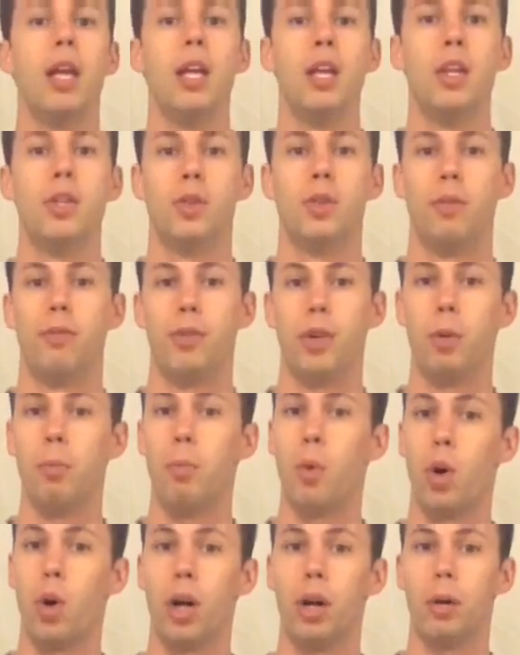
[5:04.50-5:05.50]
So if you're
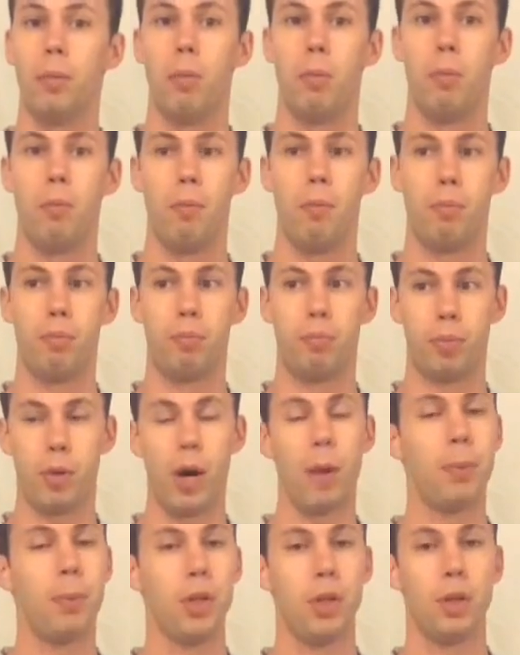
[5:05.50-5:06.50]
more
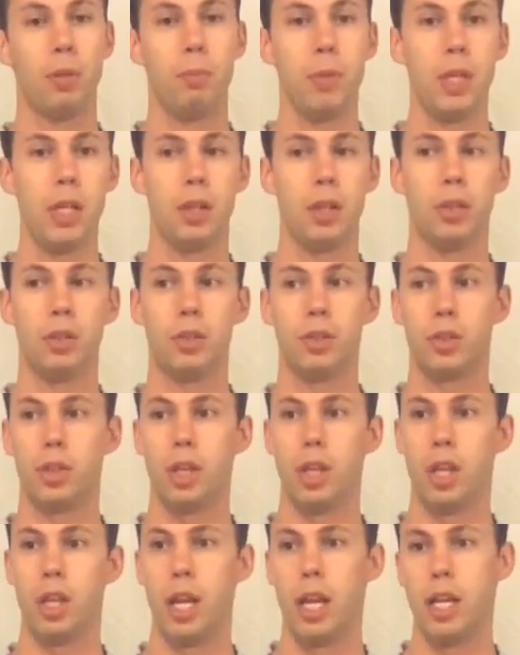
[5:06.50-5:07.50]
prepping your meals
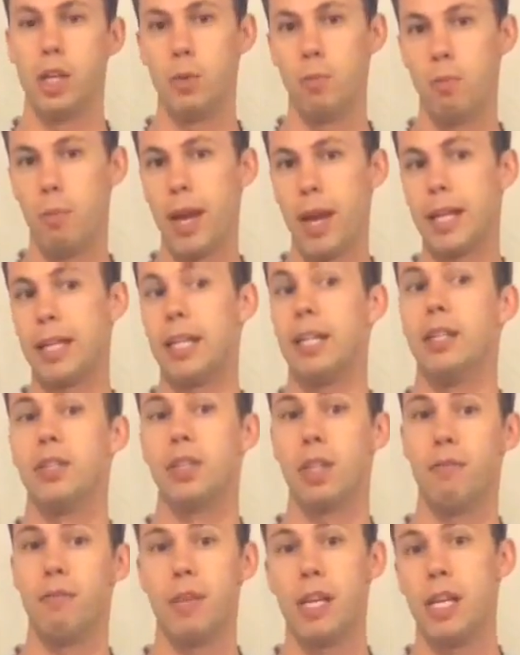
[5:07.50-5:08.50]
and you make it as
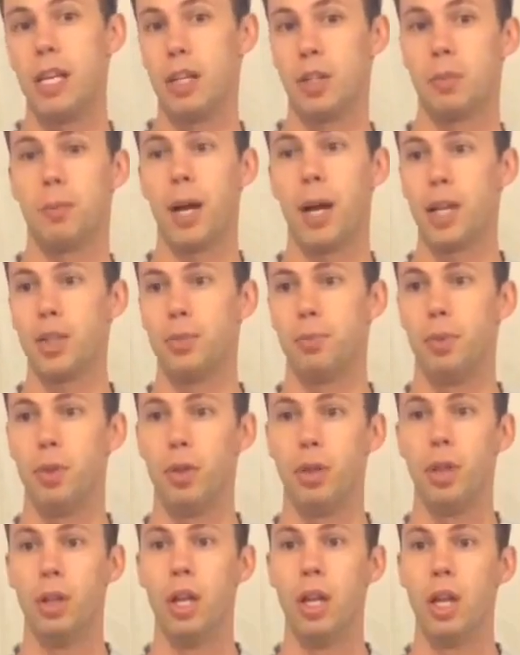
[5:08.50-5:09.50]
convenient as
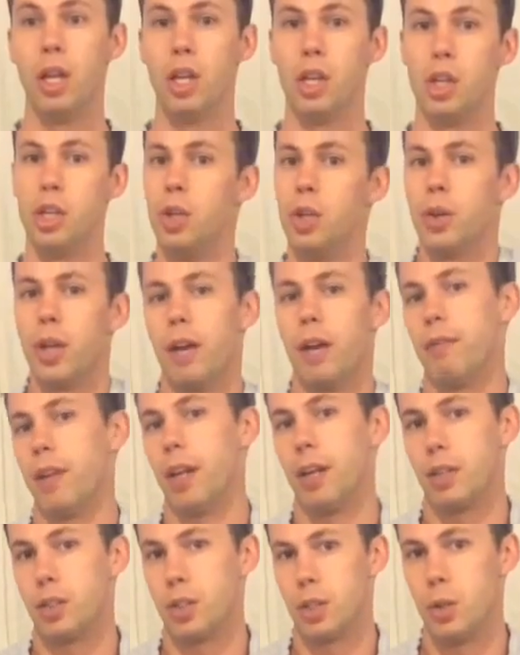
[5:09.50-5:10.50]
possible, you don't have
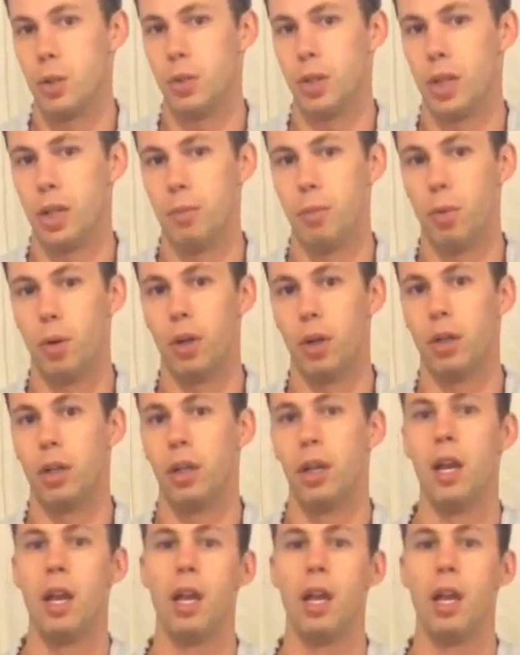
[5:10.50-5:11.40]
that excuse anymore.